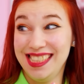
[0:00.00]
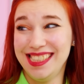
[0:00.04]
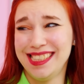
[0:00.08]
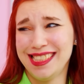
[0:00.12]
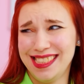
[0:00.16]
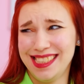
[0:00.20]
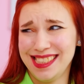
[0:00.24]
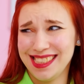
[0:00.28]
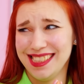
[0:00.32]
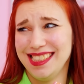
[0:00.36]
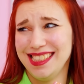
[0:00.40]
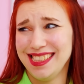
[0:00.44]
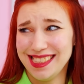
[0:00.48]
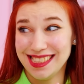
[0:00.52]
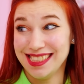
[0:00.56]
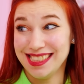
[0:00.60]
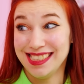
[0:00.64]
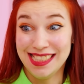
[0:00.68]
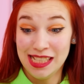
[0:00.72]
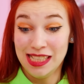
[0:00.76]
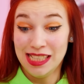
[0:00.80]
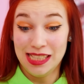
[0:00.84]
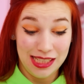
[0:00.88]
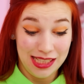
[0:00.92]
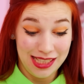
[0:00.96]
Cut it out with your
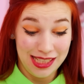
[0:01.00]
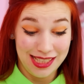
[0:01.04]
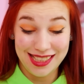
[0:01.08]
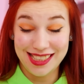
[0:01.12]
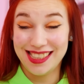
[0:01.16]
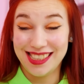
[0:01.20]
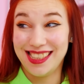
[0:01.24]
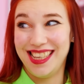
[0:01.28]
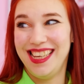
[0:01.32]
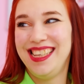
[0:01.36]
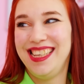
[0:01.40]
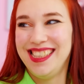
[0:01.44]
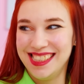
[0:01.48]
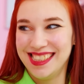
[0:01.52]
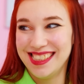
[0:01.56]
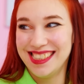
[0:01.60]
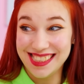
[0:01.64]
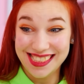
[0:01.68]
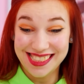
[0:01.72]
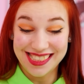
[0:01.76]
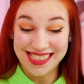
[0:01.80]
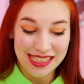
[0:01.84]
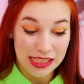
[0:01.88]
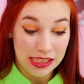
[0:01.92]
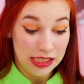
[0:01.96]
stupid
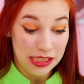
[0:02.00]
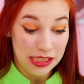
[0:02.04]
jokes.